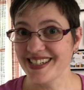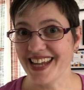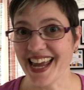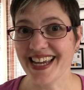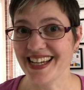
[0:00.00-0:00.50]

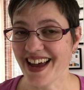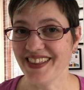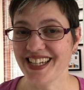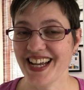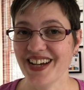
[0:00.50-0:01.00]
Taking down
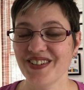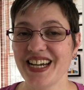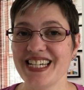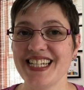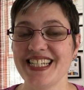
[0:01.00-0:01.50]
the
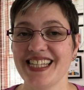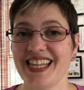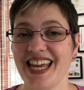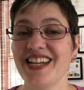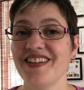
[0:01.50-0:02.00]
decorations at
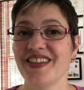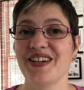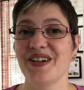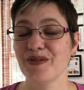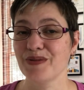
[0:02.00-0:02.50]
the end of the
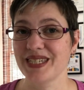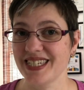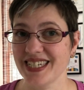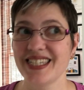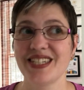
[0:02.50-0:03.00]
year was
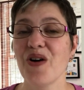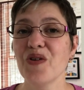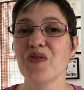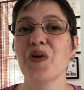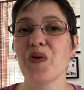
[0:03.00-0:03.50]
just
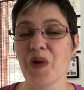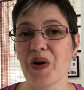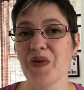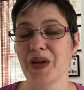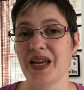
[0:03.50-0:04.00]

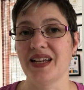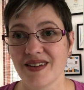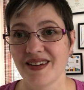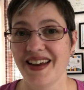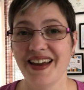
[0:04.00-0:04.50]
overwhelming,
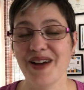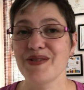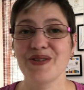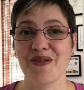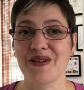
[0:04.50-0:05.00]
and I
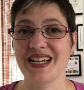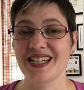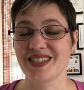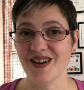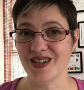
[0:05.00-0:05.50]
was already
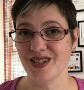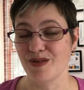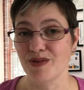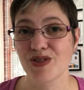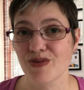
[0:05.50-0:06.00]
exhausted
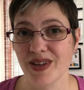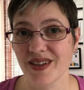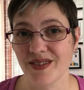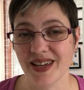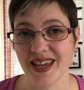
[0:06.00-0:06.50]
with 3
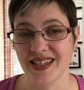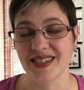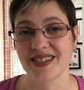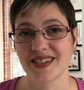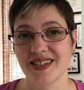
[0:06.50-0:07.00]
little
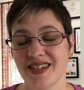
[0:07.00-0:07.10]
kids.